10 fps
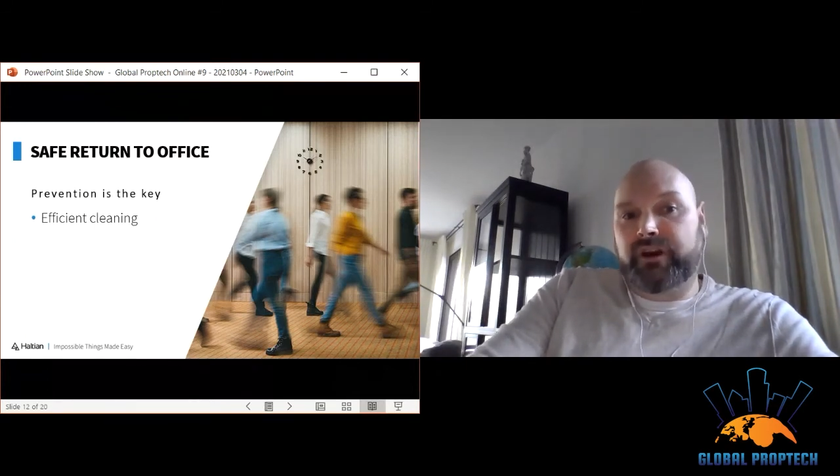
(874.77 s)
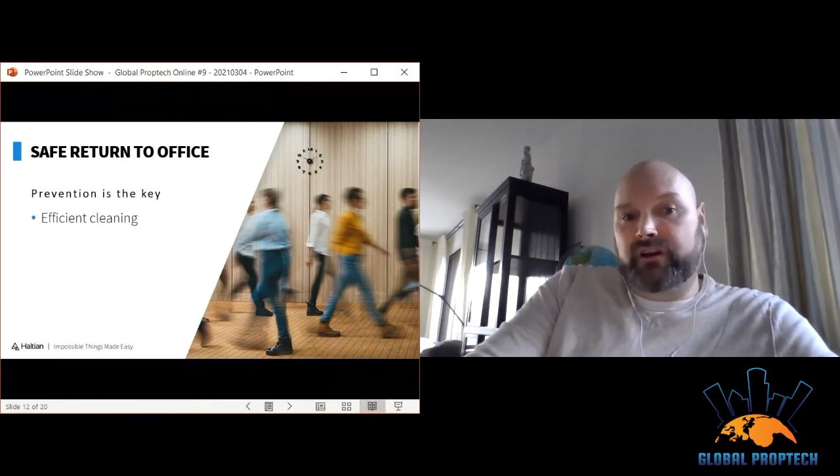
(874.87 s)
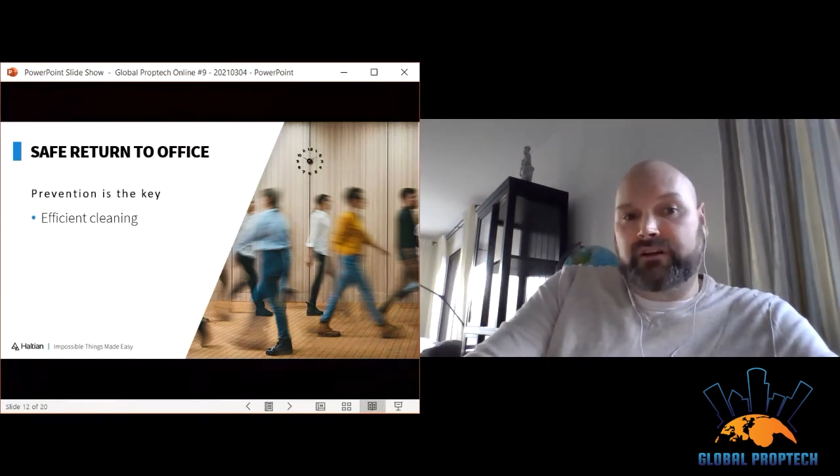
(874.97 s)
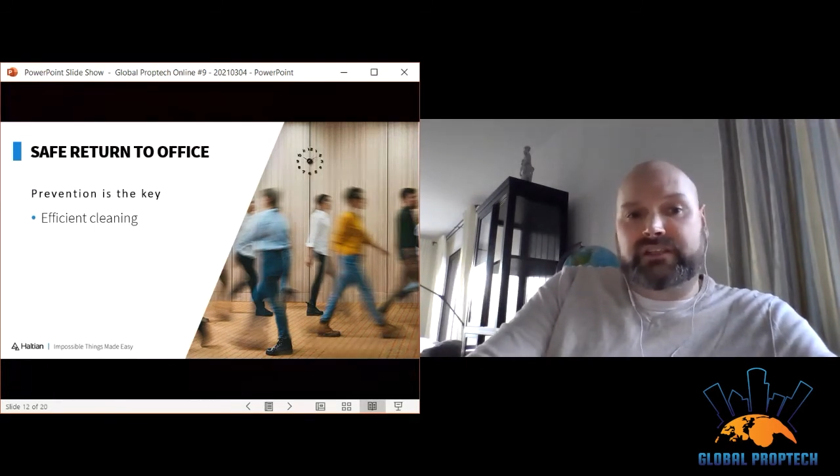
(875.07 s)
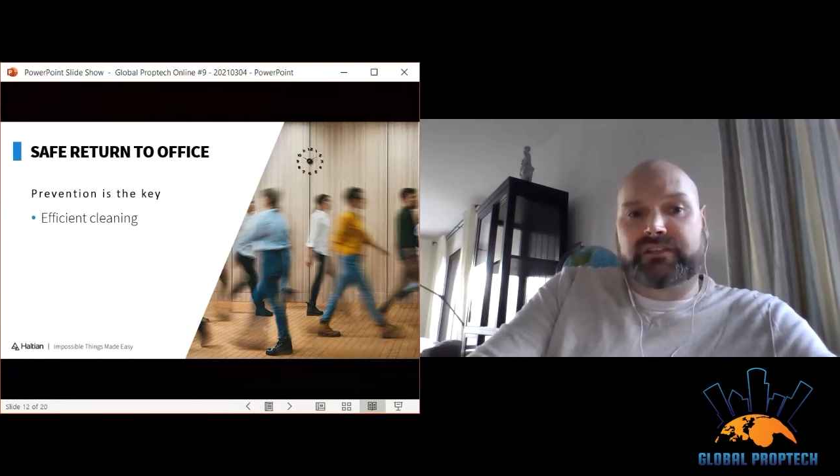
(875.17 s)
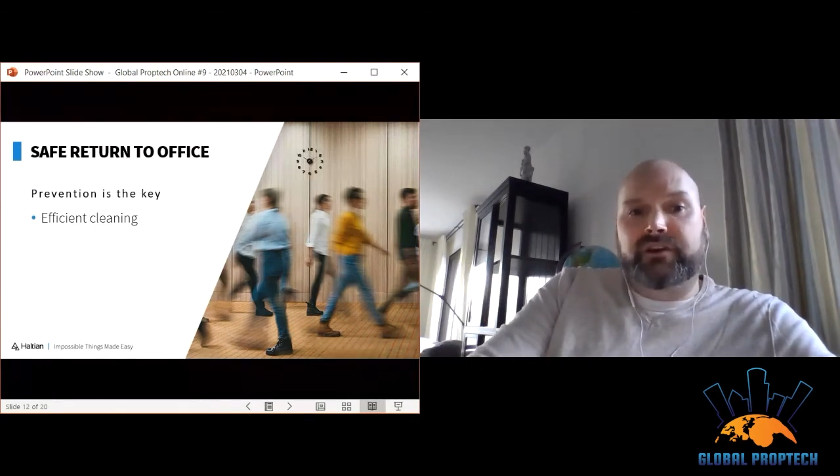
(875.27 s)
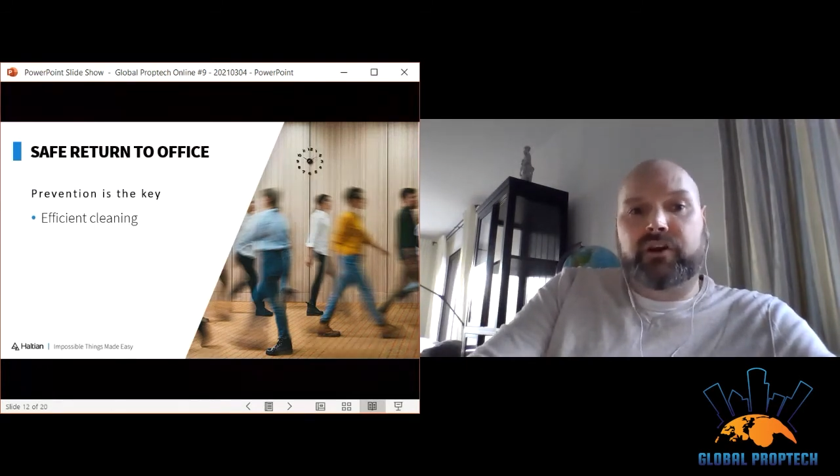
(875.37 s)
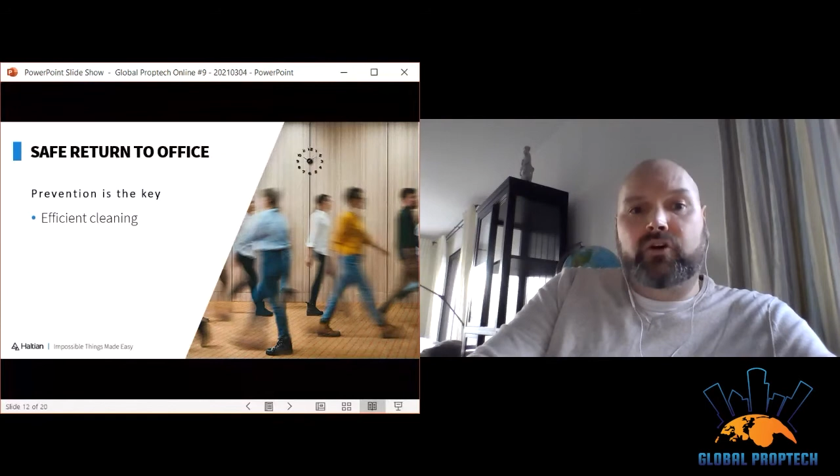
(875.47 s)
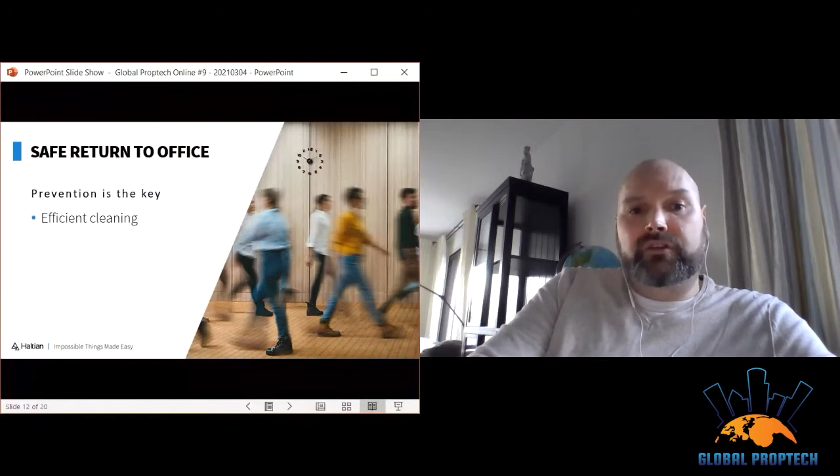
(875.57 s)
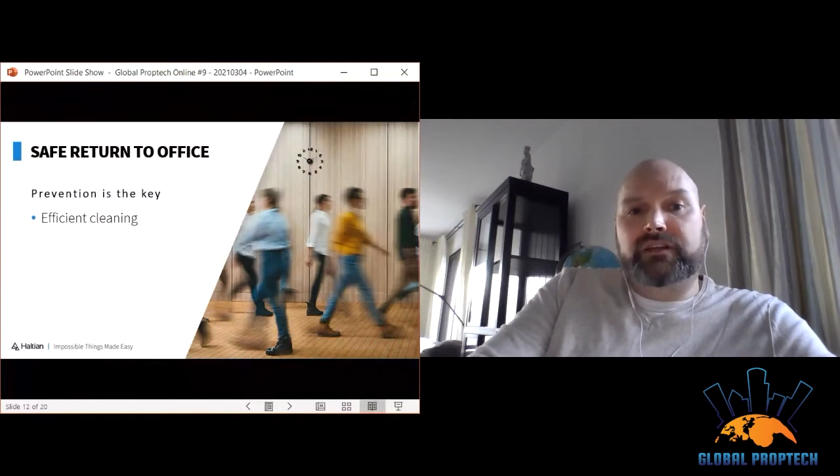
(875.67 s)
unnecessary
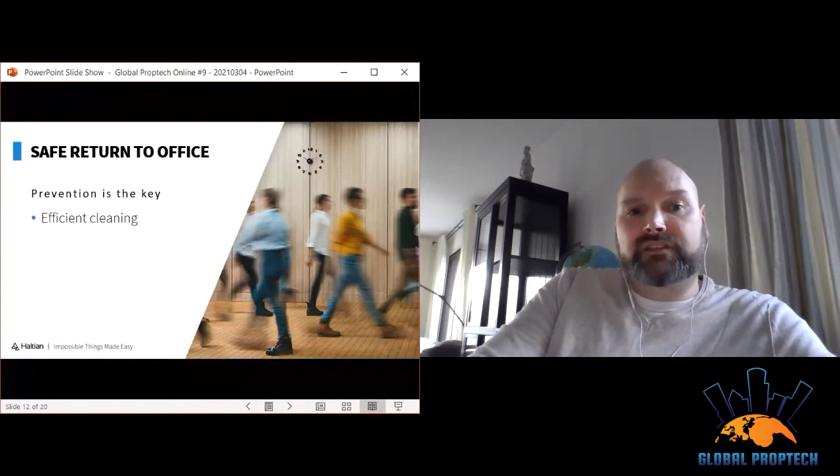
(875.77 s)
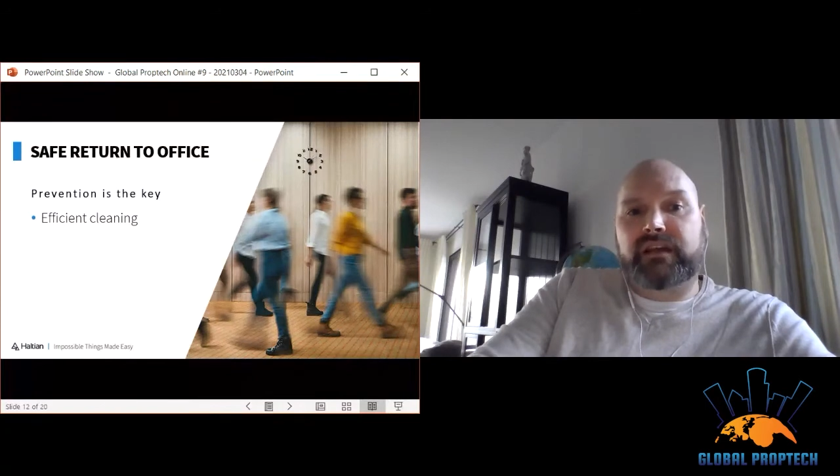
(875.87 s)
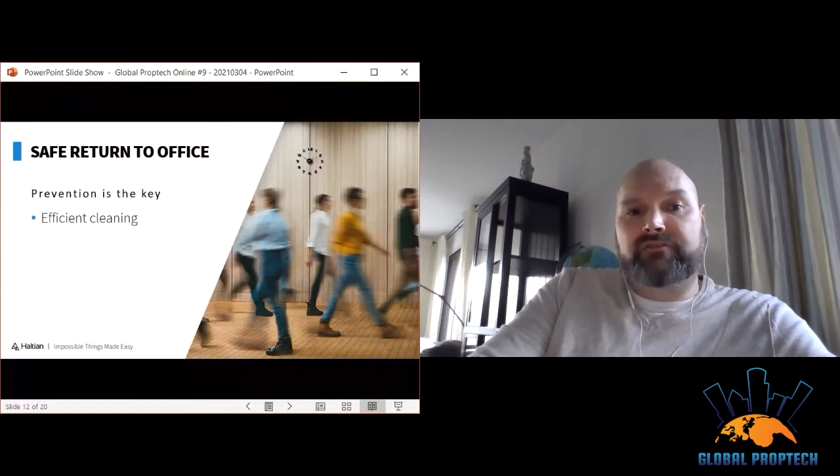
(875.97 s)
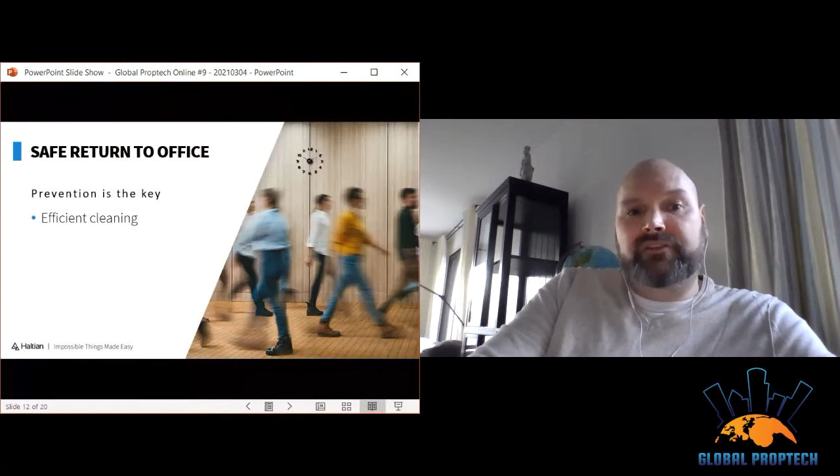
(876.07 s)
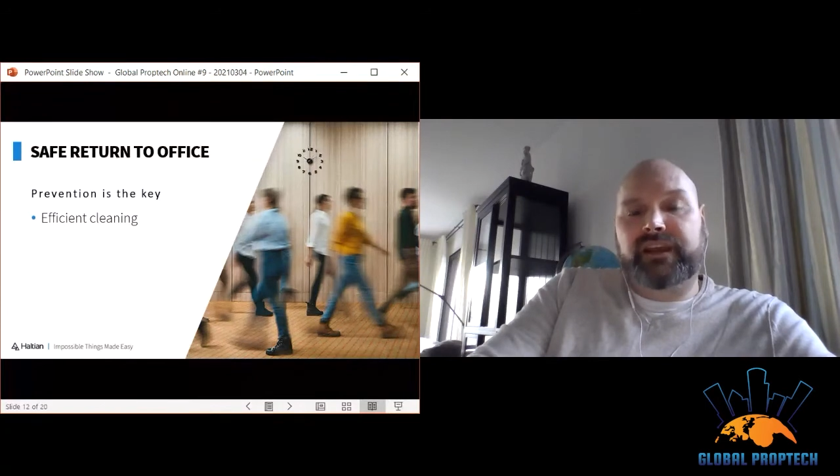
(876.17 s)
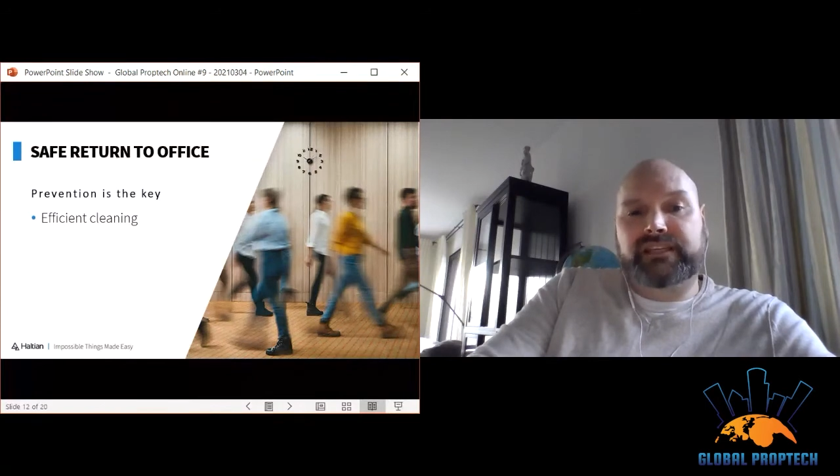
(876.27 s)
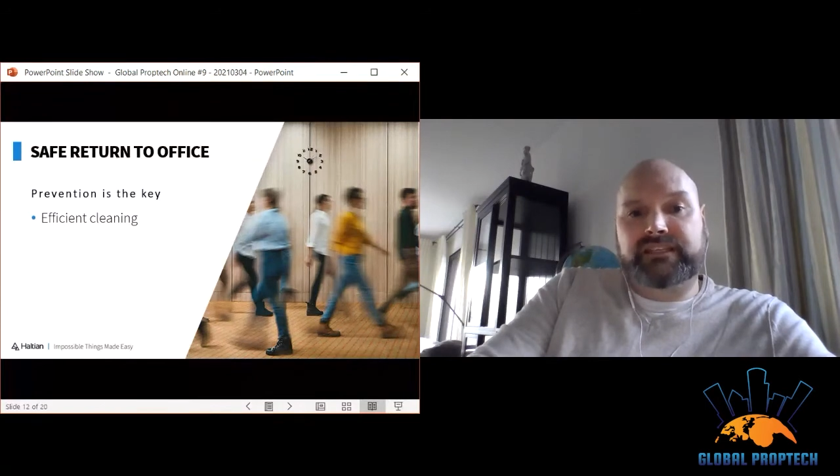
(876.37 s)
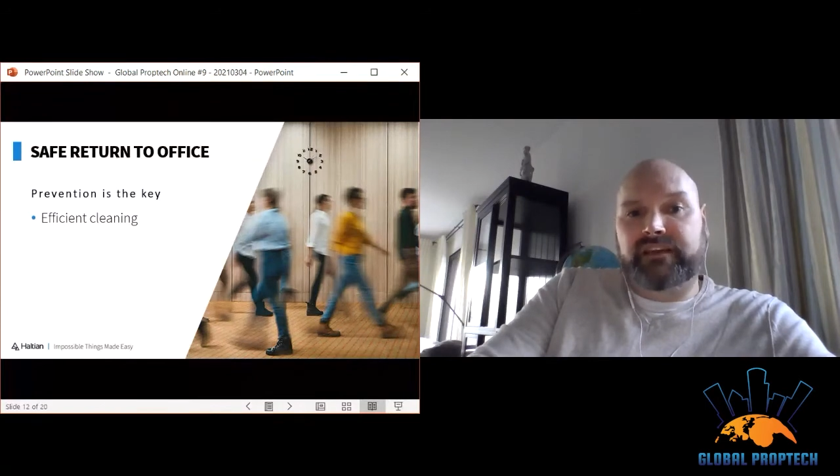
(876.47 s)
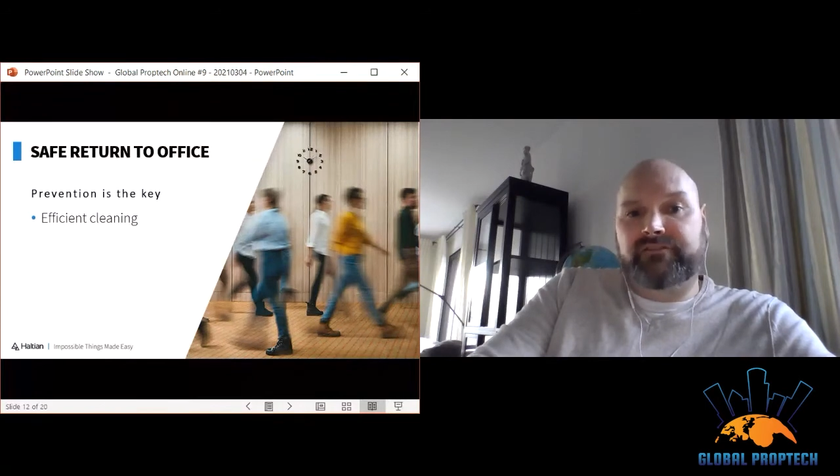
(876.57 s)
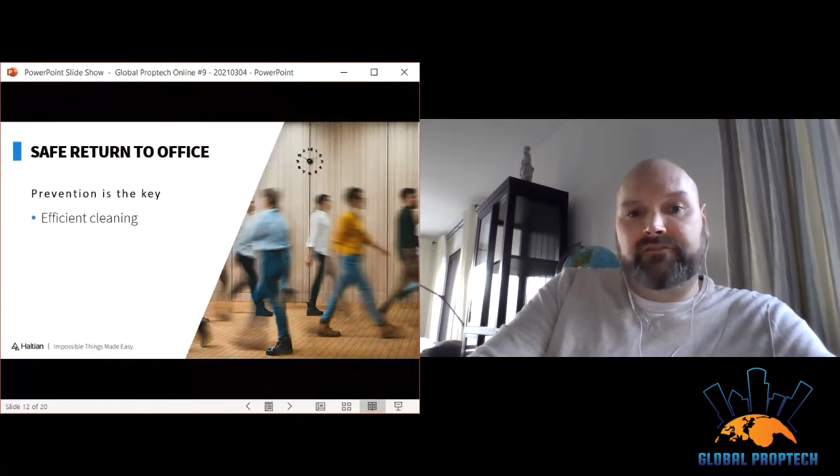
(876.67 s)
contacts, and feeling
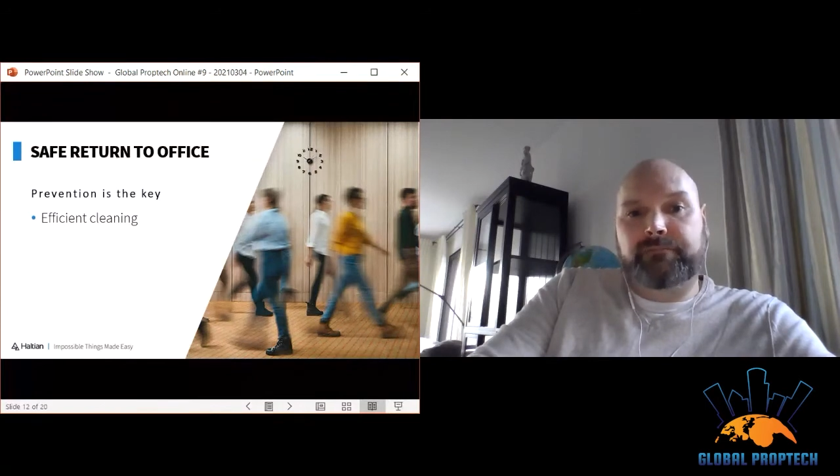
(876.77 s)
safe.